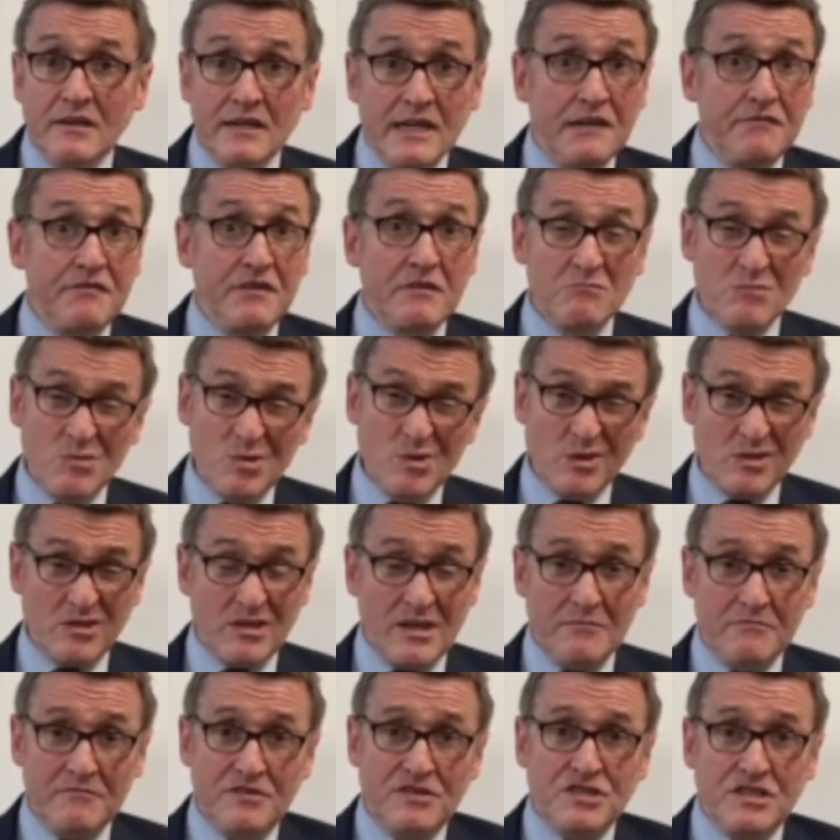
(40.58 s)
leaving more
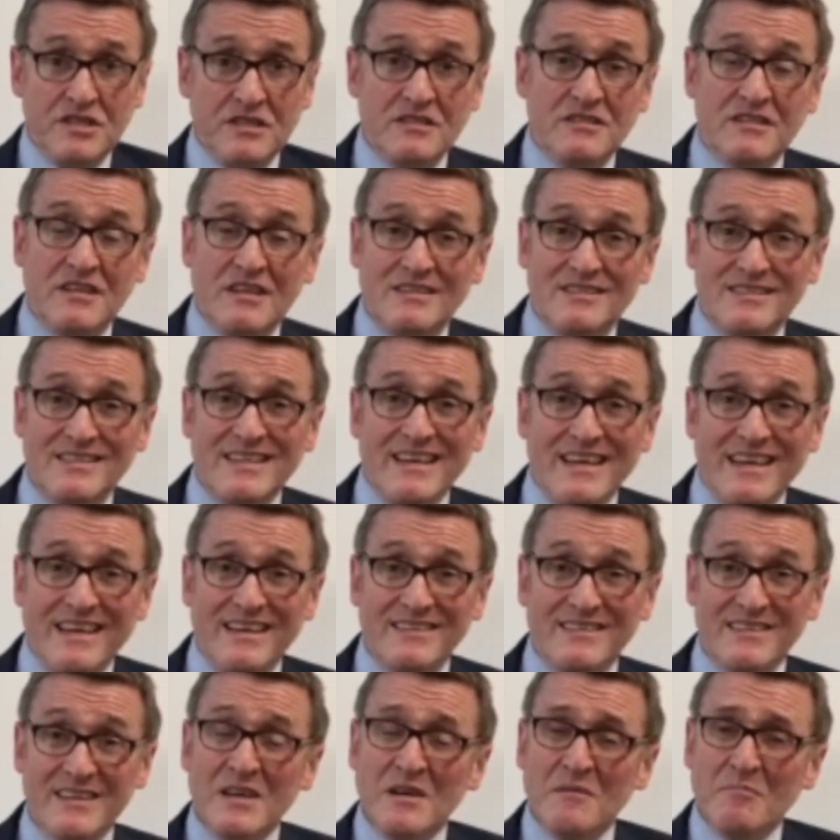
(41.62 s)
time for
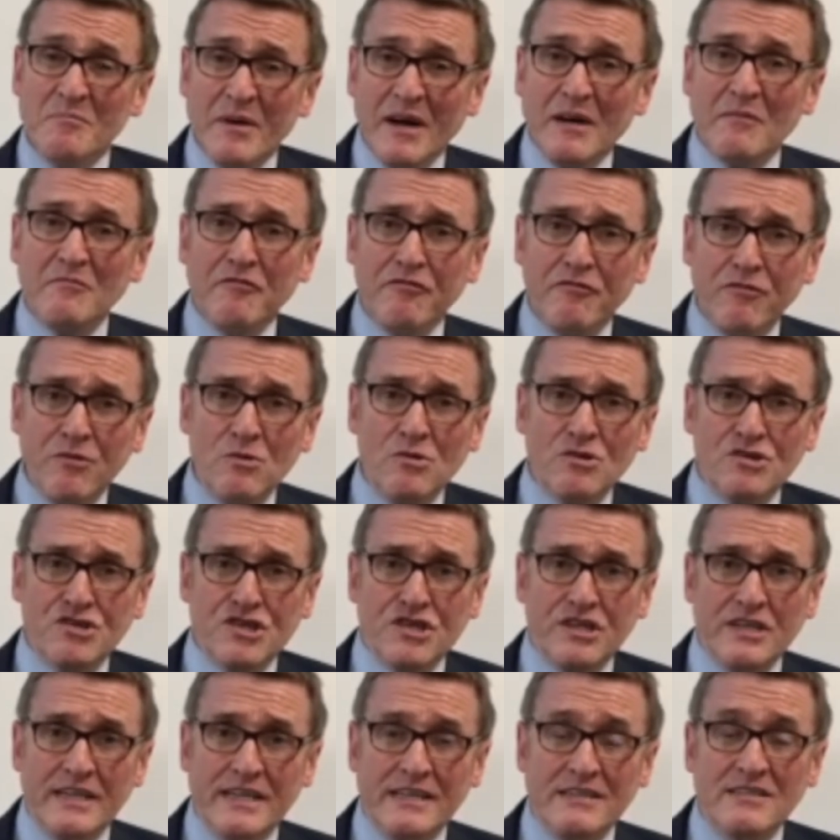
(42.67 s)
GCSEs, but
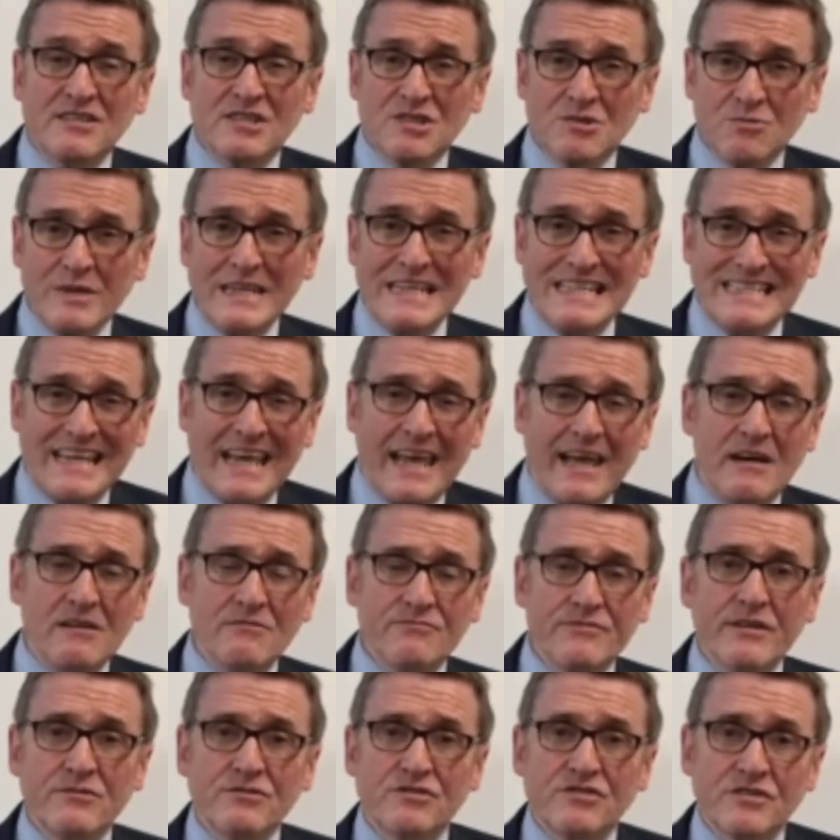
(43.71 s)
unfortunately squeezing
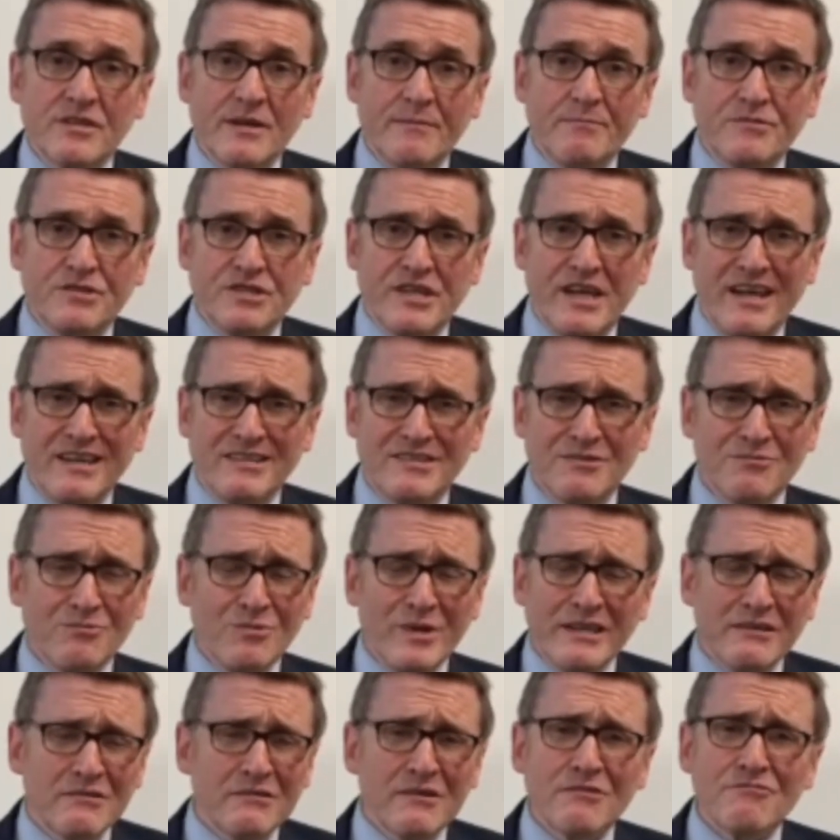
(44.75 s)
out those subjects that
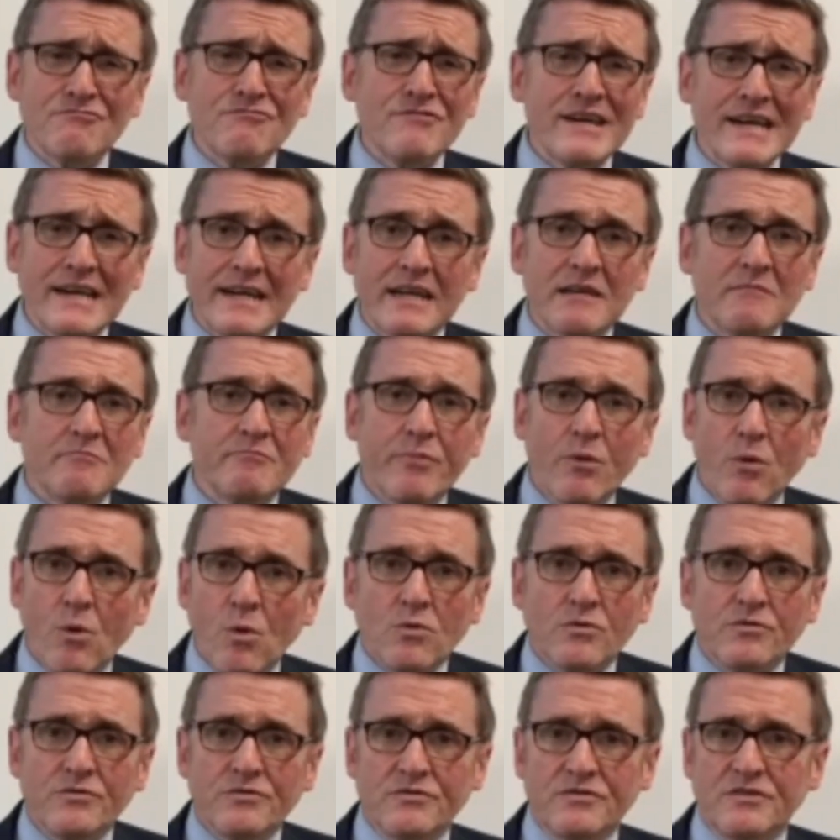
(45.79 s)
we know are really
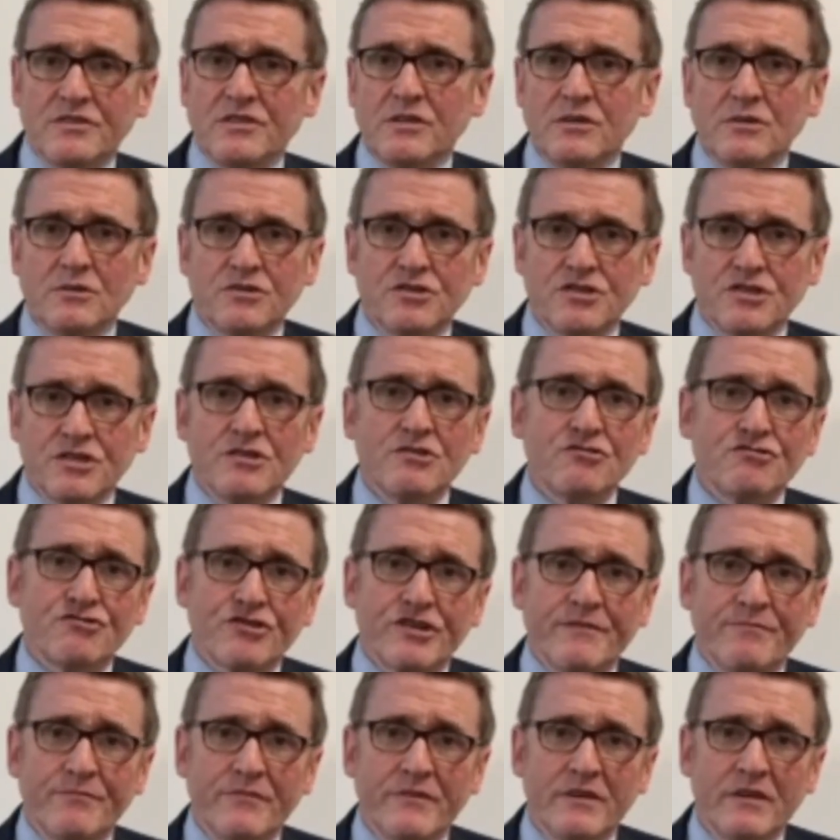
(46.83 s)
important to your
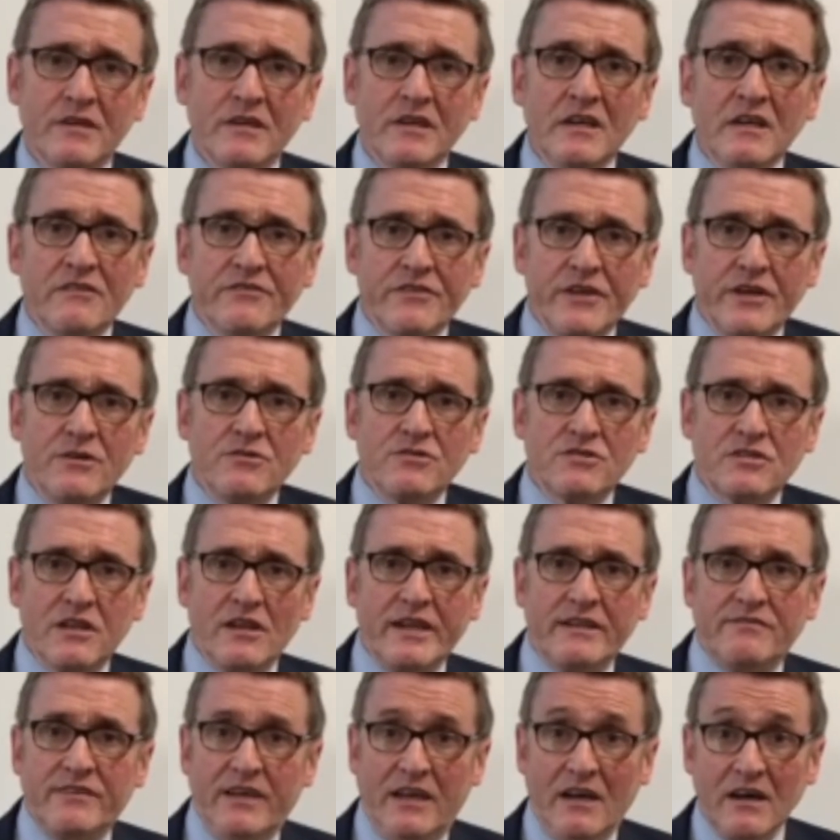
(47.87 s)
children, those
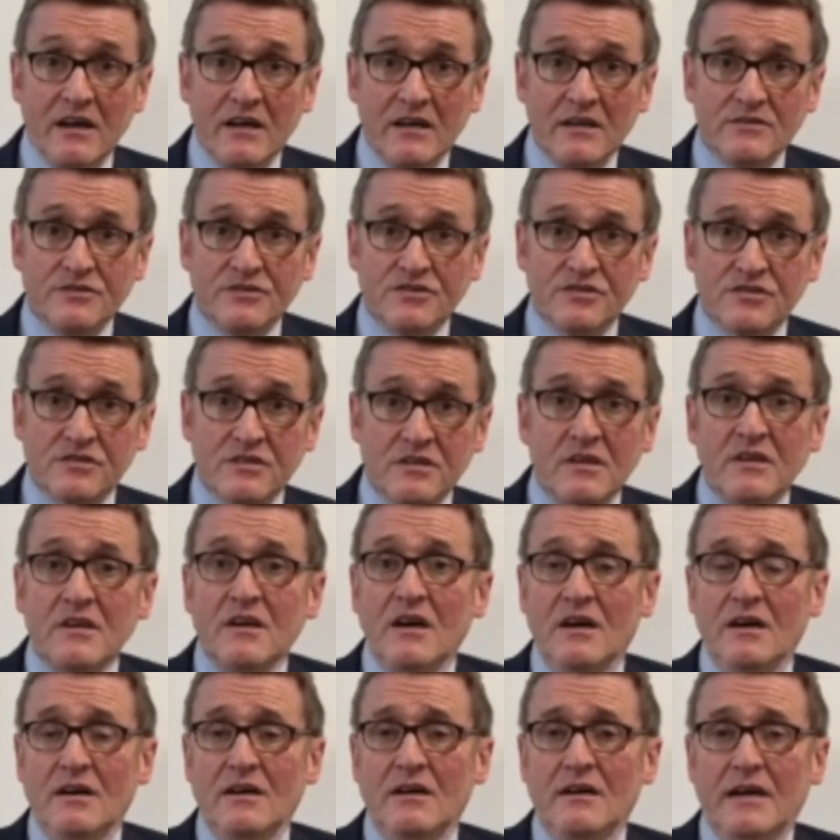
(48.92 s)
like the arts
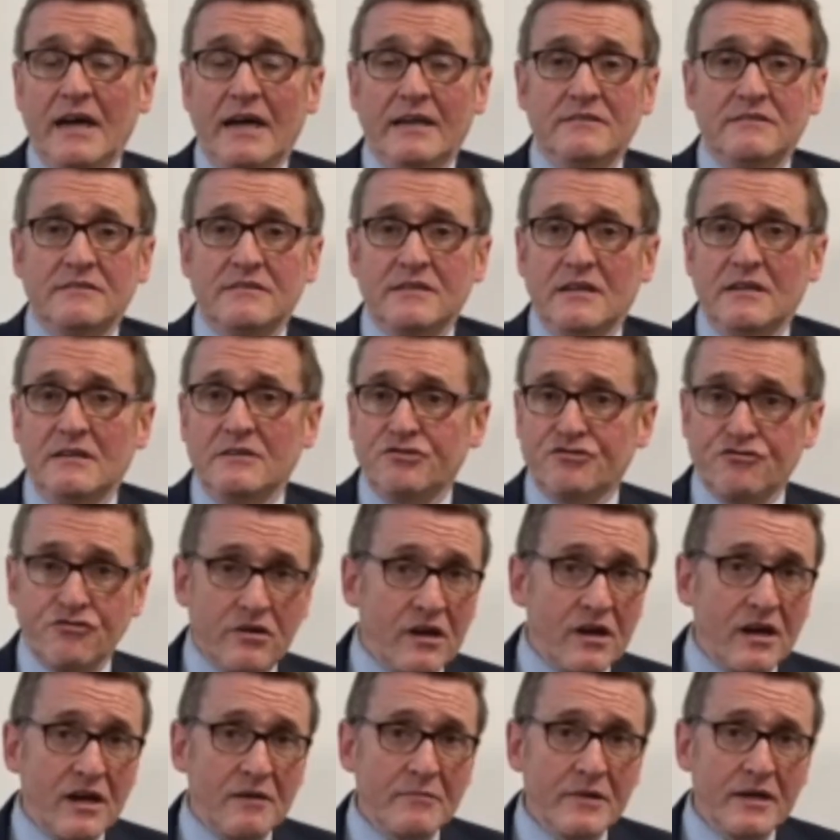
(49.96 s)
and
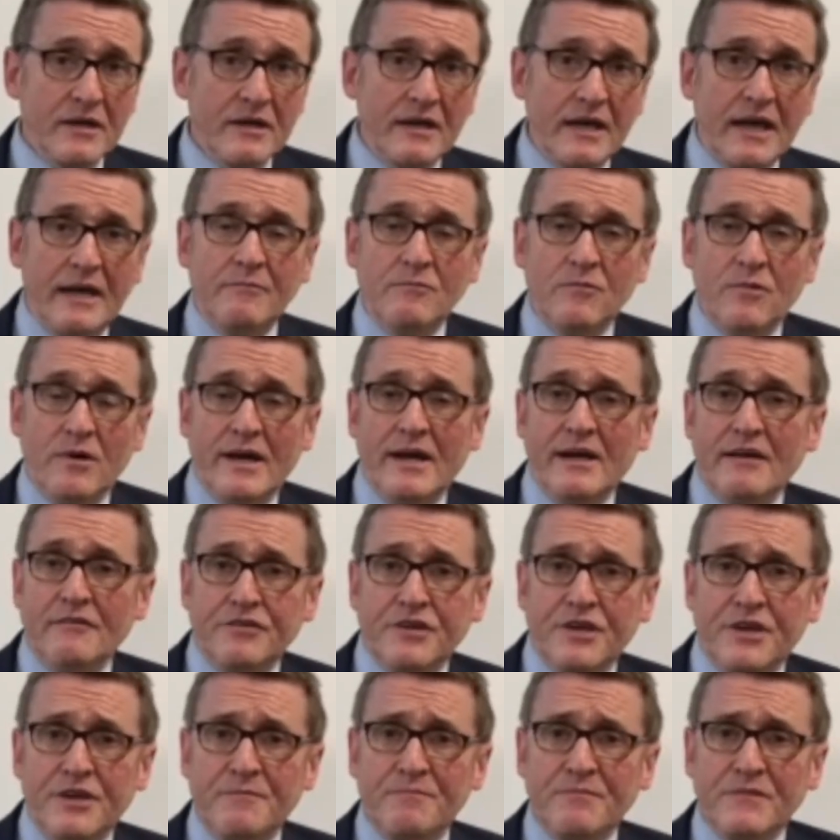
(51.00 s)
drama and what
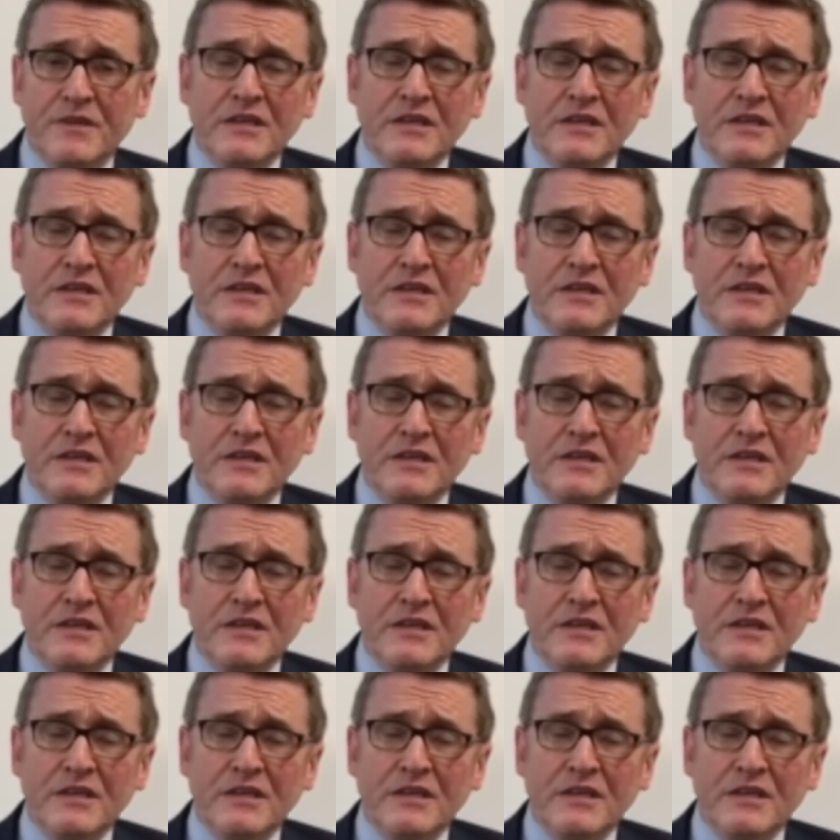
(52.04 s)
have you.